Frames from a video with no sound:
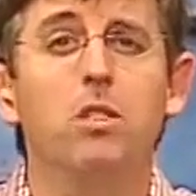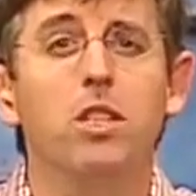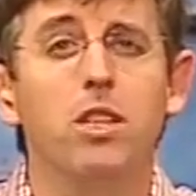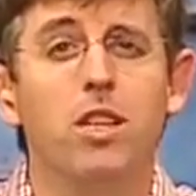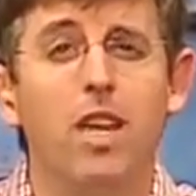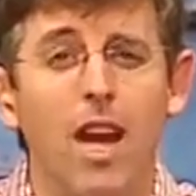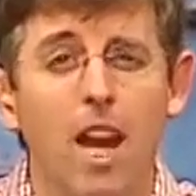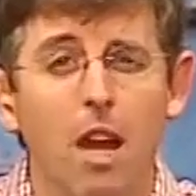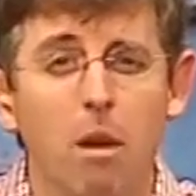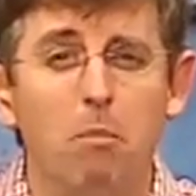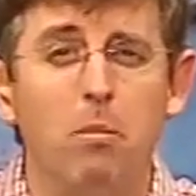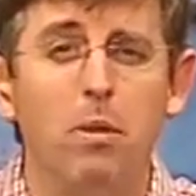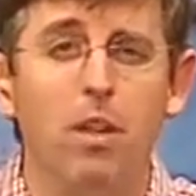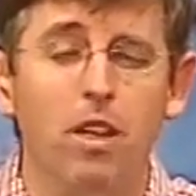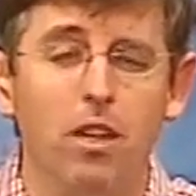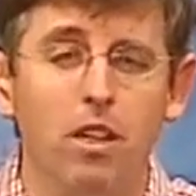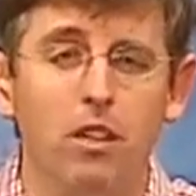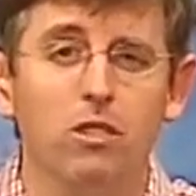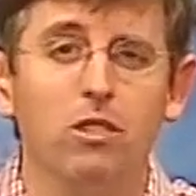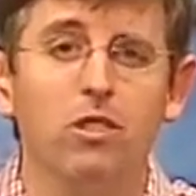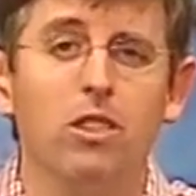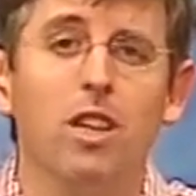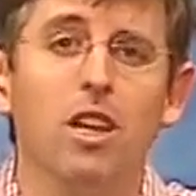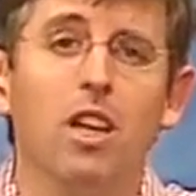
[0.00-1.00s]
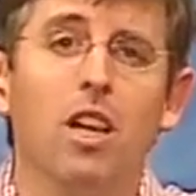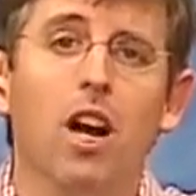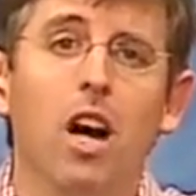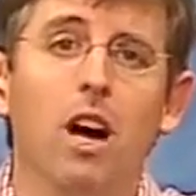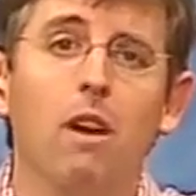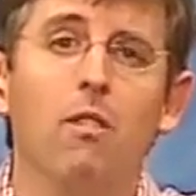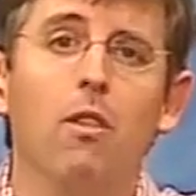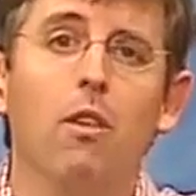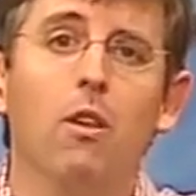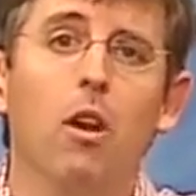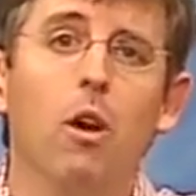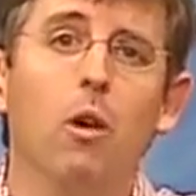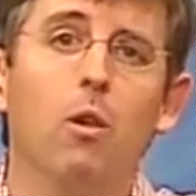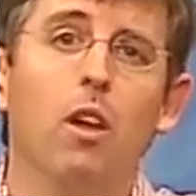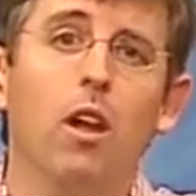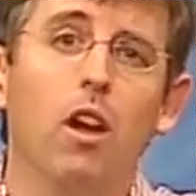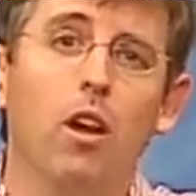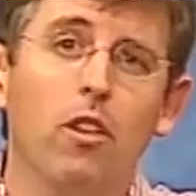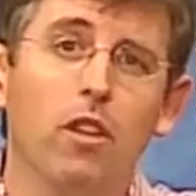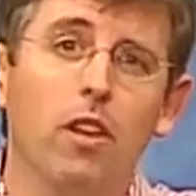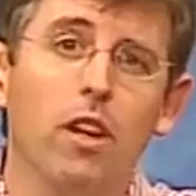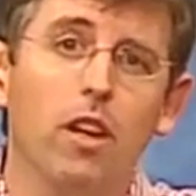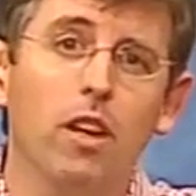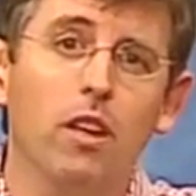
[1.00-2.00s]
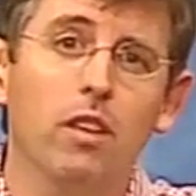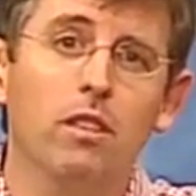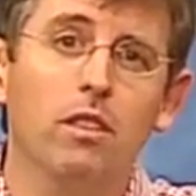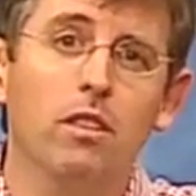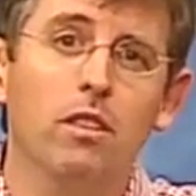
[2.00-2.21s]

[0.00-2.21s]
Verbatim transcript: champions of their own healthcare.